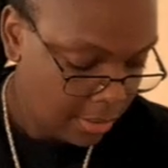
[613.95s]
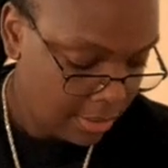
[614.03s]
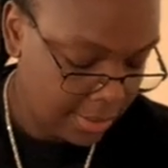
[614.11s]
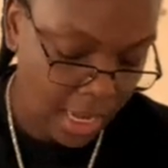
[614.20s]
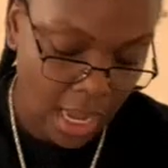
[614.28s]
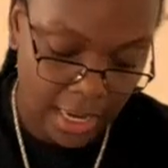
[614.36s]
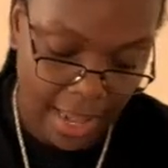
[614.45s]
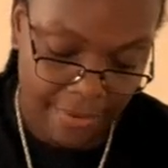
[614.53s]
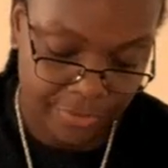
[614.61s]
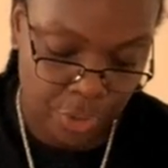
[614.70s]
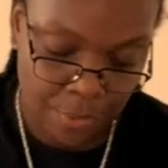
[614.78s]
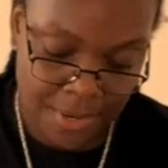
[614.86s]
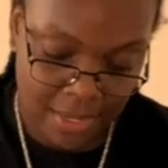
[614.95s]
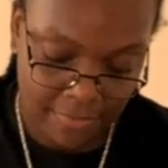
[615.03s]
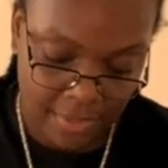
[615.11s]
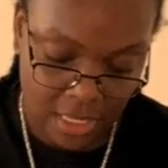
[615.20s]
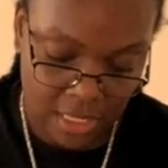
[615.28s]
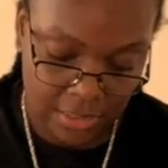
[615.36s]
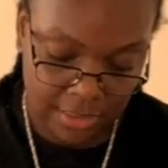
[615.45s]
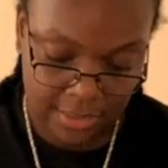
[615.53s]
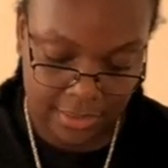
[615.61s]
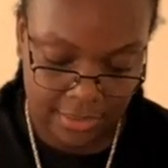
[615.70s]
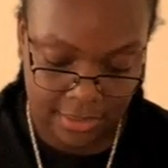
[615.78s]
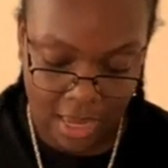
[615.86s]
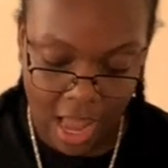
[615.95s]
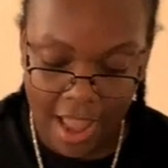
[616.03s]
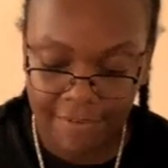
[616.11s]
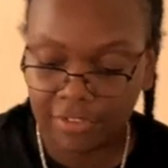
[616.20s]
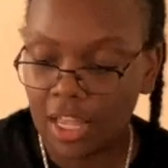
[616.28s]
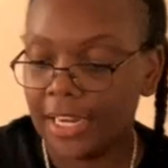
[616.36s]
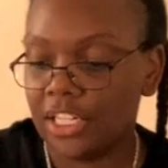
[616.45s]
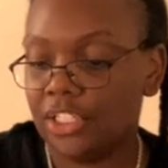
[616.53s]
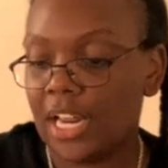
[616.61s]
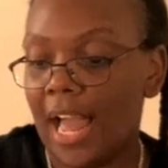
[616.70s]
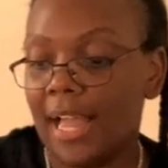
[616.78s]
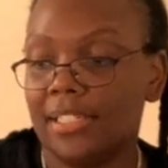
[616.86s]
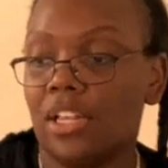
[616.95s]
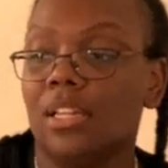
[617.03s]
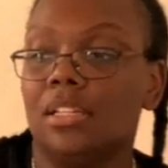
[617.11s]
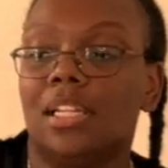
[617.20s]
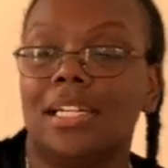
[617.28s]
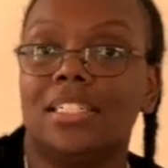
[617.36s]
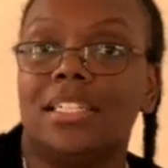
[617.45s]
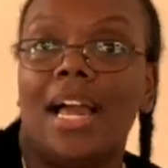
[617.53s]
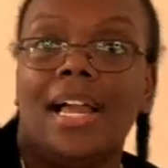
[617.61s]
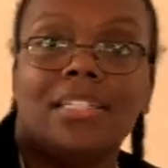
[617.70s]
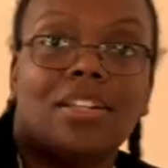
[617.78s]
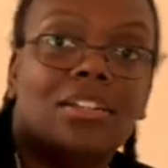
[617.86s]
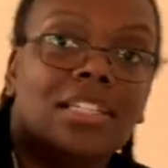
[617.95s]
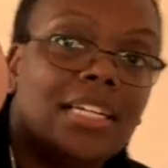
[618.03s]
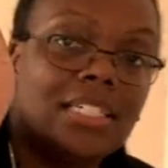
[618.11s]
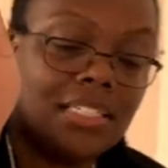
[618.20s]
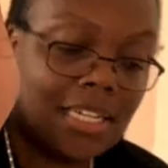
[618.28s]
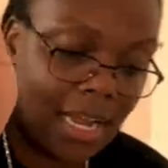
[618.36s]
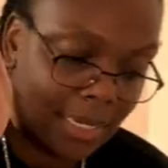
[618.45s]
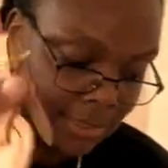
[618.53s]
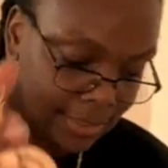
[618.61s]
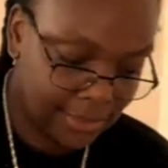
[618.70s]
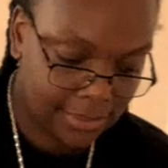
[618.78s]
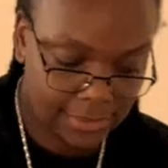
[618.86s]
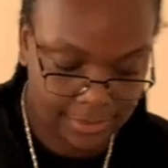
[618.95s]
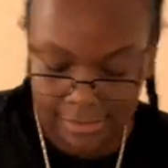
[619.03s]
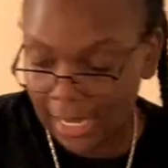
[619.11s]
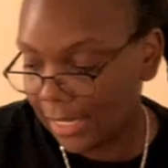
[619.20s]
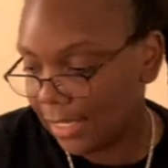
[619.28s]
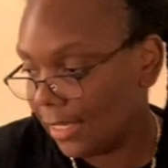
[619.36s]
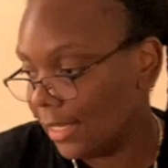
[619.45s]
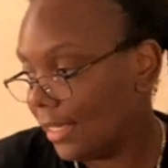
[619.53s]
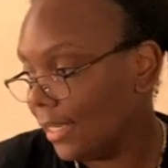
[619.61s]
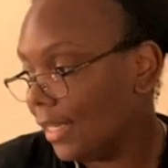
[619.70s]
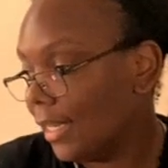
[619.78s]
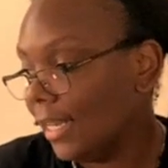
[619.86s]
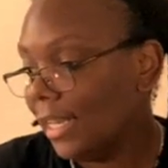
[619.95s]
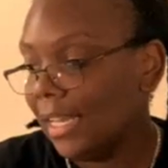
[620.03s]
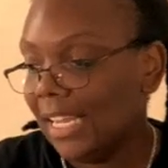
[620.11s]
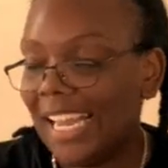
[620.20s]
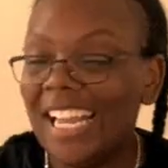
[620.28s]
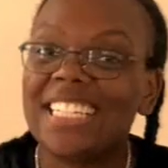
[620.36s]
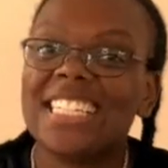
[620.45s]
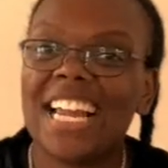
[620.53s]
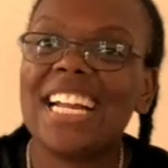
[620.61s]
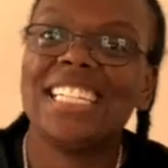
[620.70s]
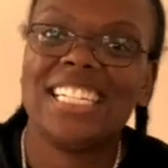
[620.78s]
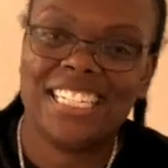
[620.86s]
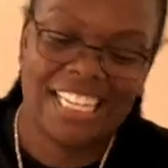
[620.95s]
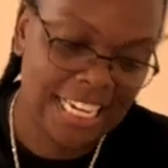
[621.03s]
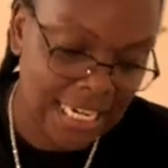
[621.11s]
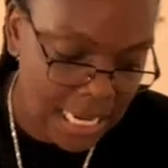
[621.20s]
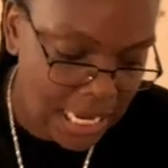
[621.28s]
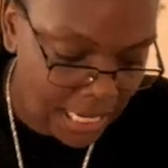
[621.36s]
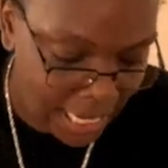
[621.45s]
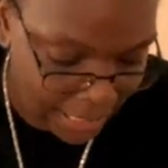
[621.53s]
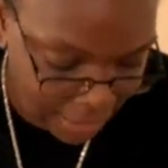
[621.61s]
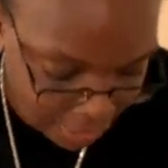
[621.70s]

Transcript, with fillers: God, I have so many of these. I have luggage tags on luggage tags on luggage tags. Like, it's slightly sickening and a